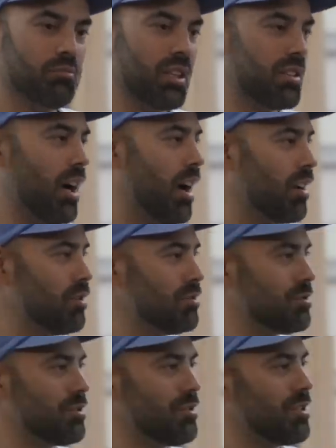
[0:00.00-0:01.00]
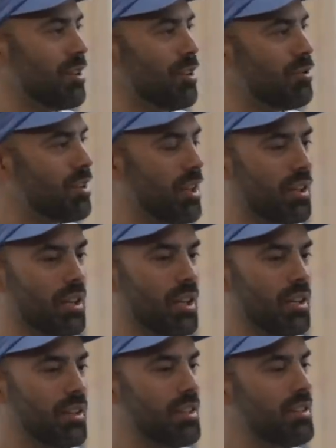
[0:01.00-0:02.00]
McDonald's or, you know like
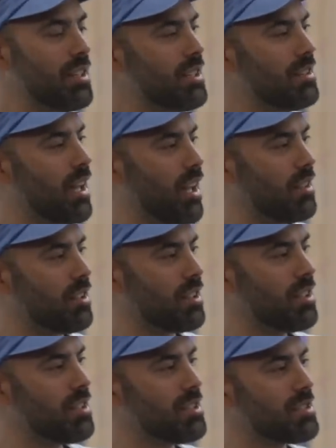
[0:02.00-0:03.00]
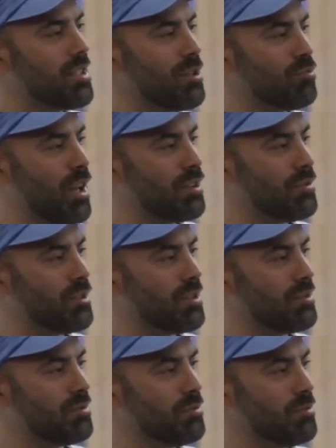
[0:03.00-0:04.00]
they need that they need to stay relevant